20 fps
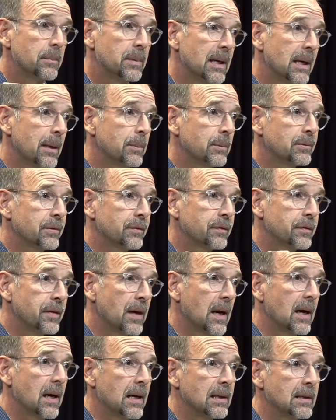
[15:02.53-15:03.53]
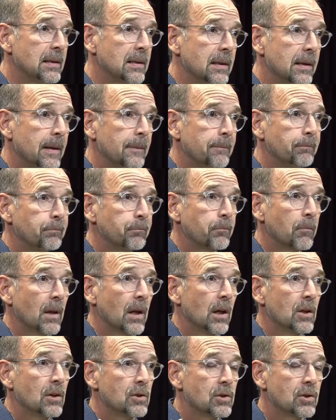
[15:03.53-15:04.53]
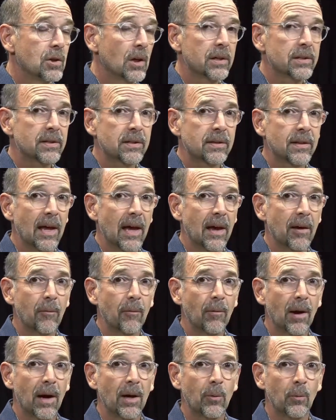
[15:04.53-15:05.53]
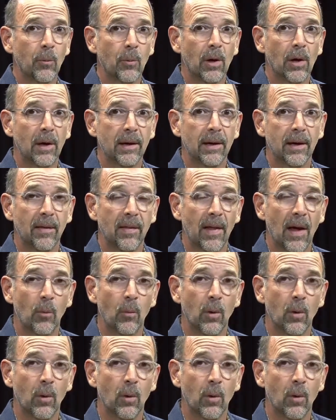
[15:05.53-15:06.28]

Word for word: to be able to find just that right one,